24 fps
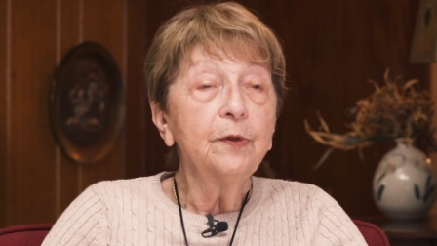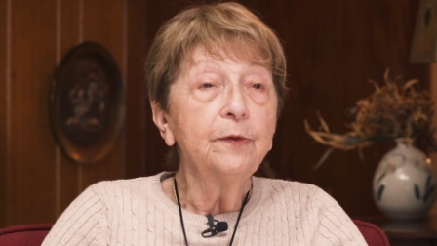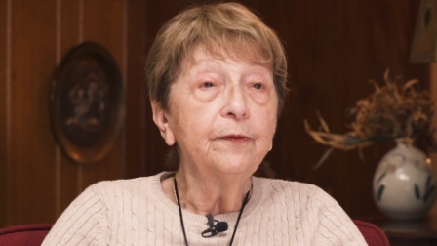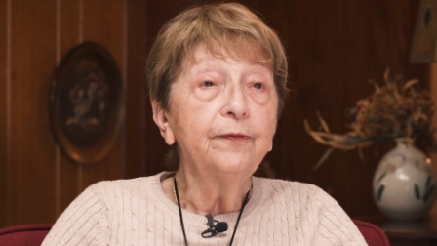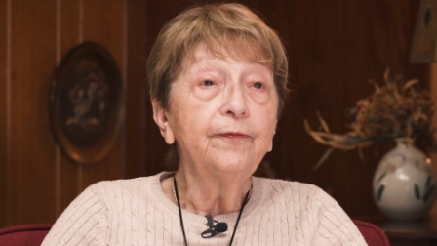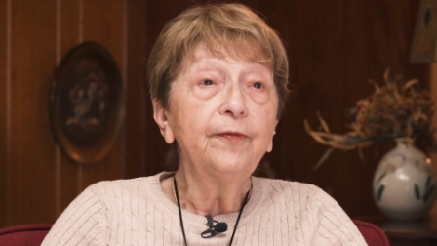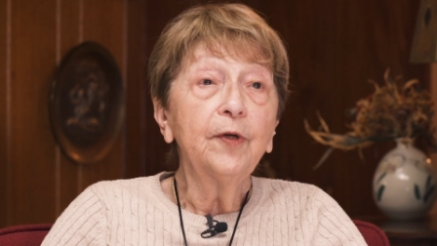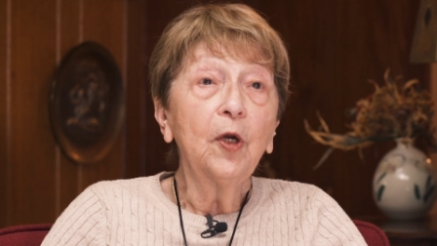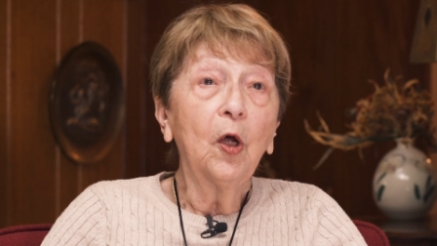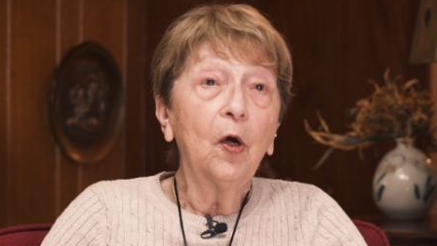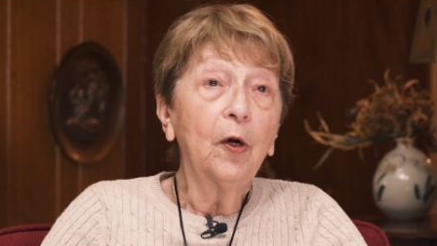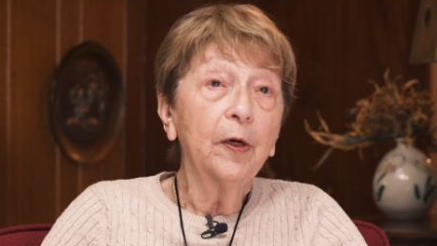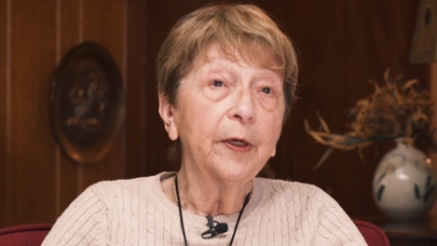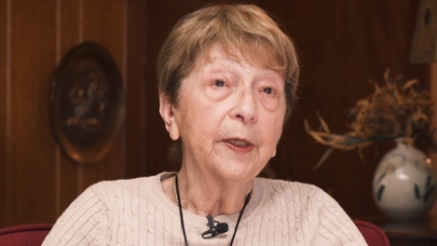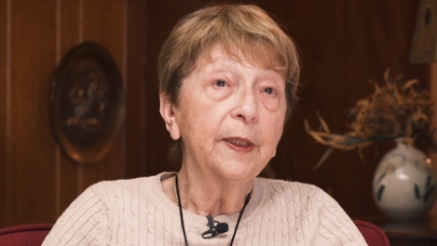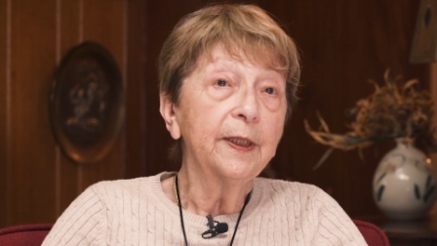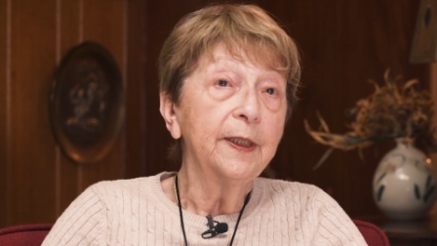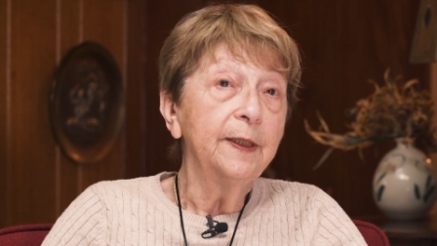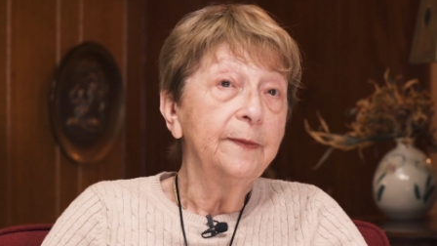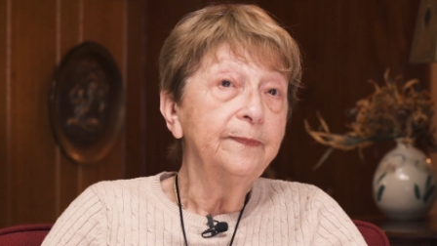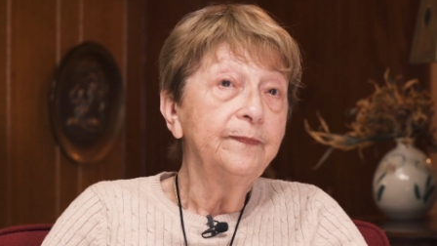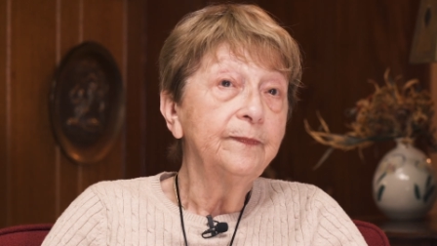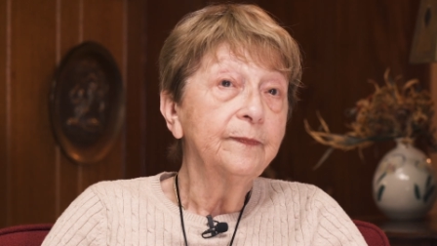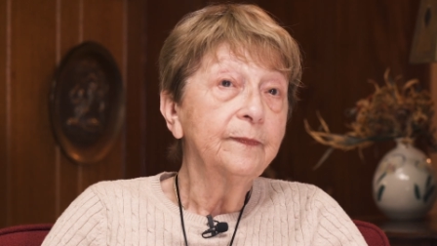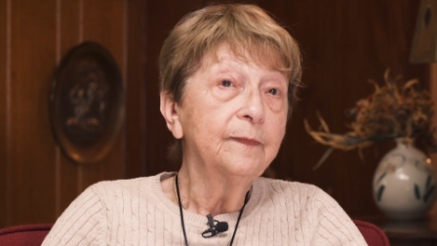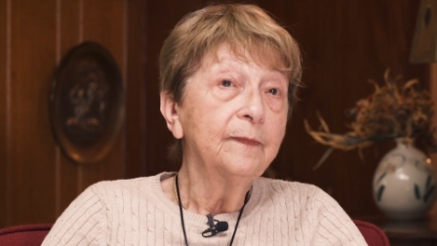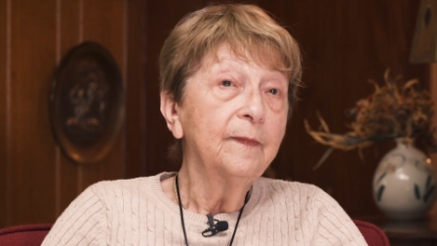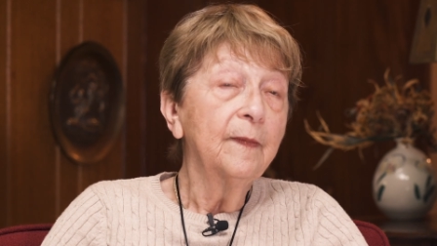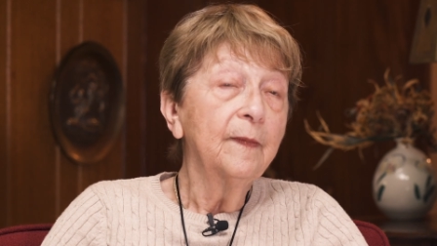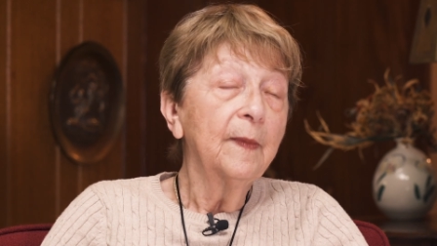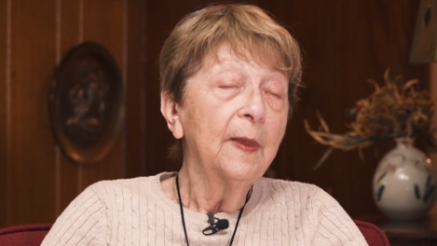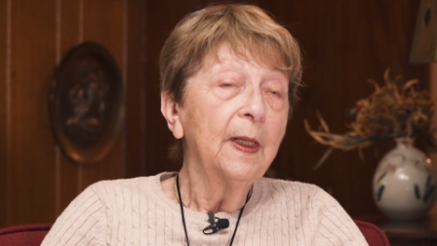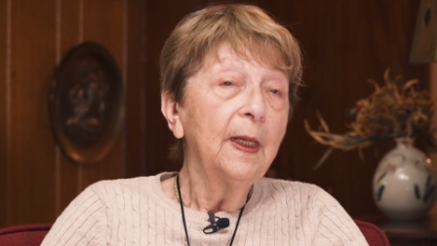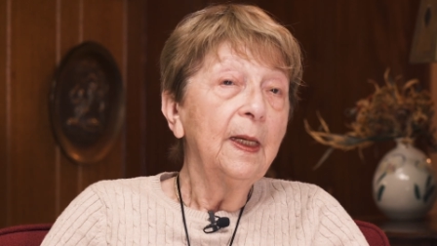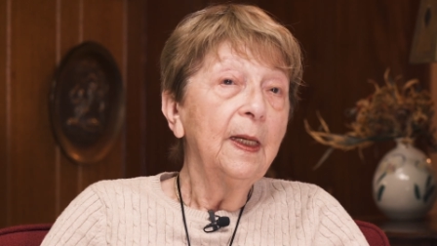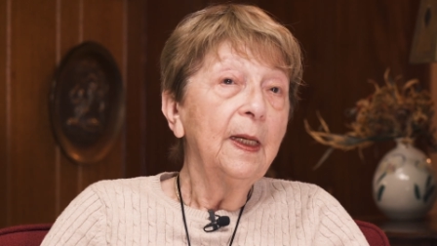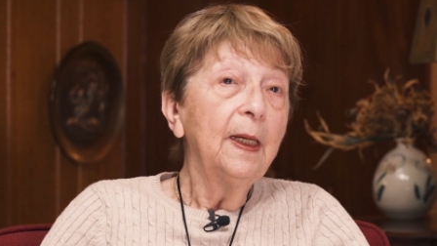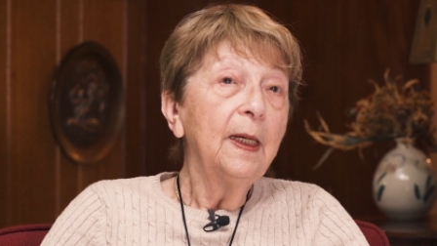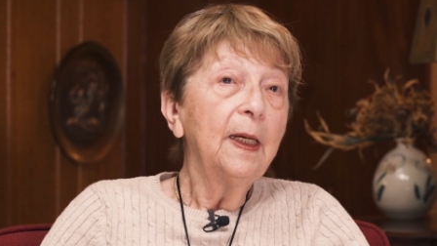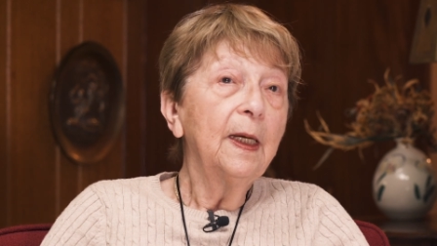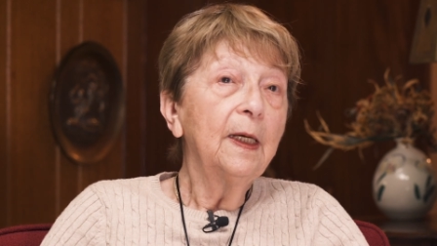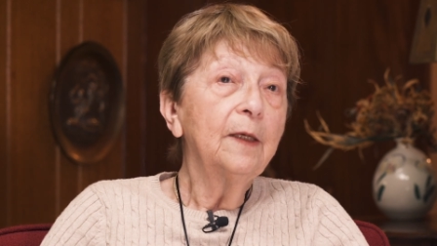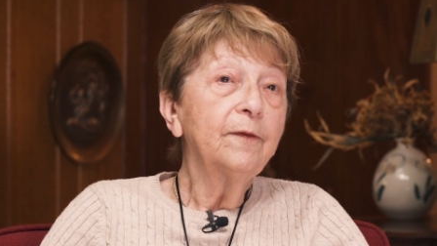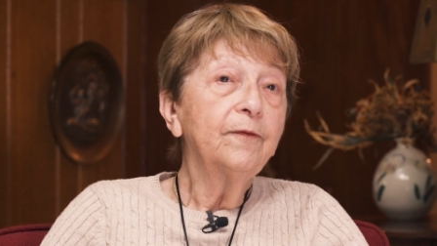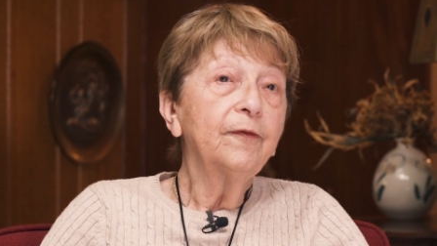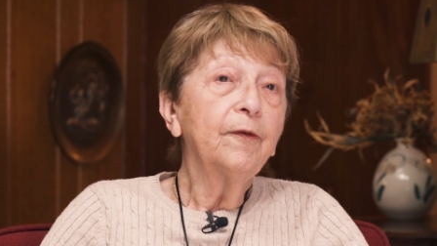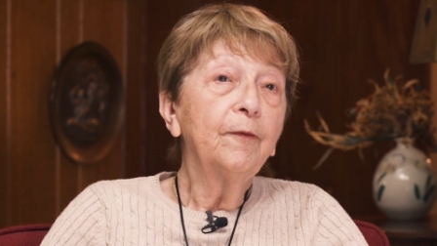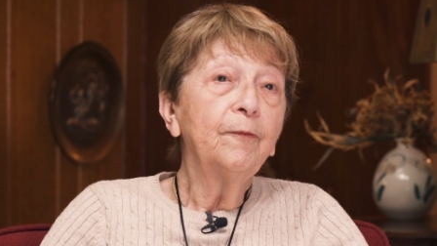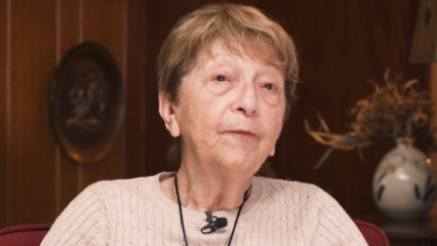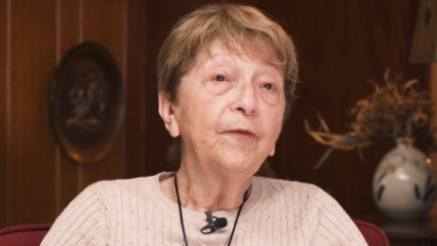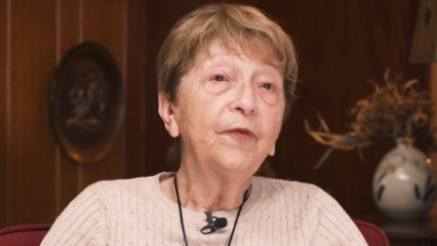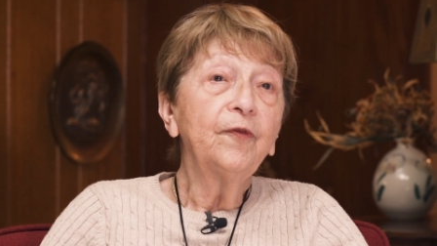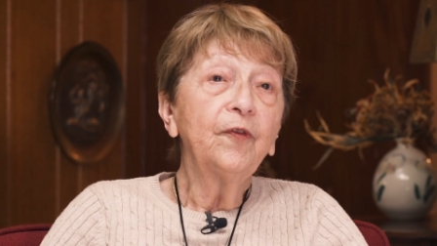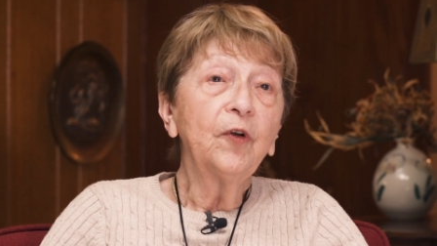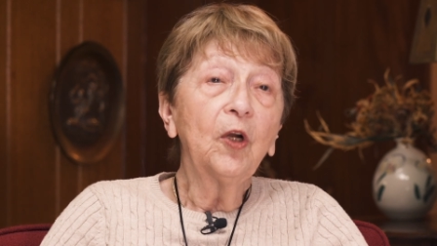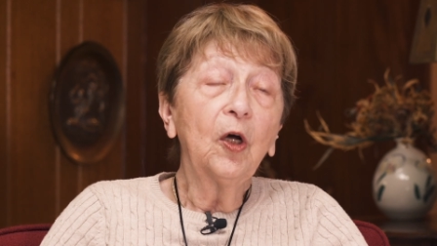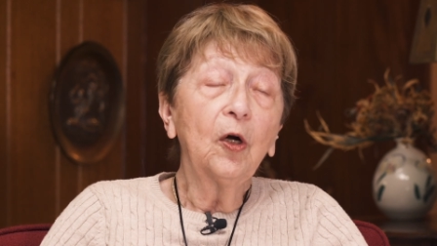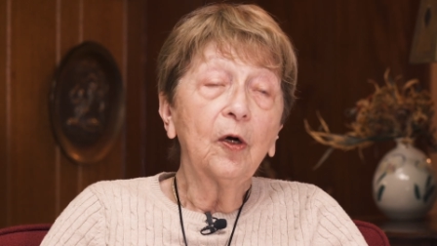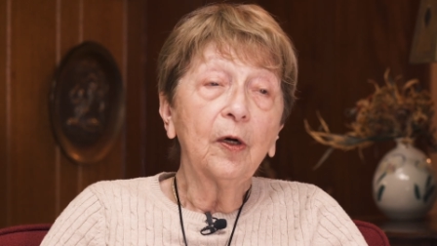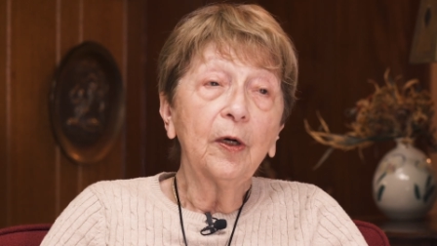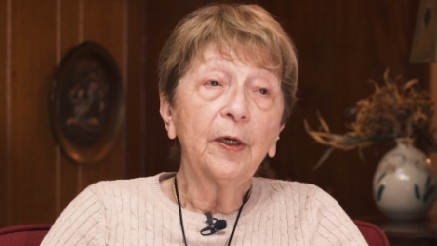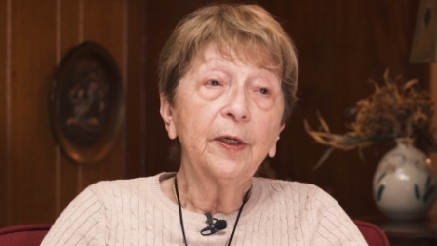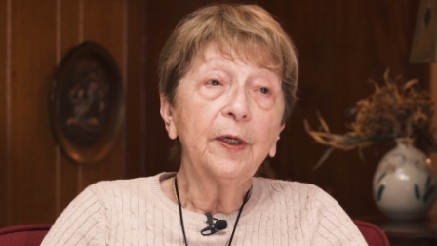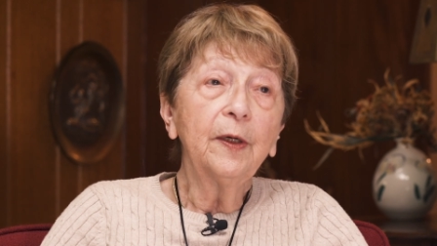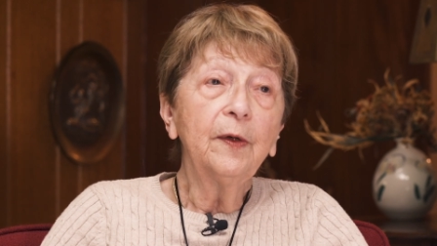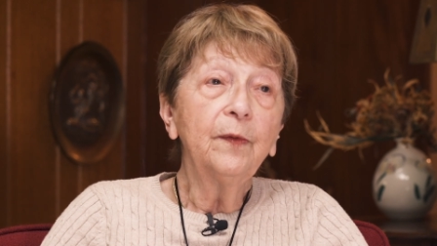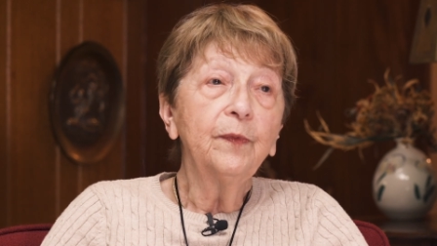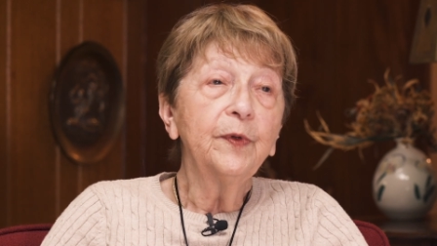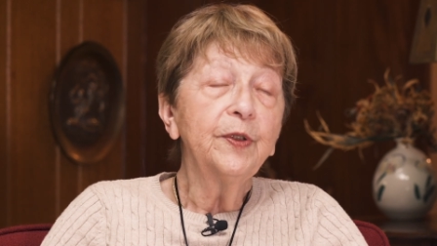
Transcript: Florida. And from Florida,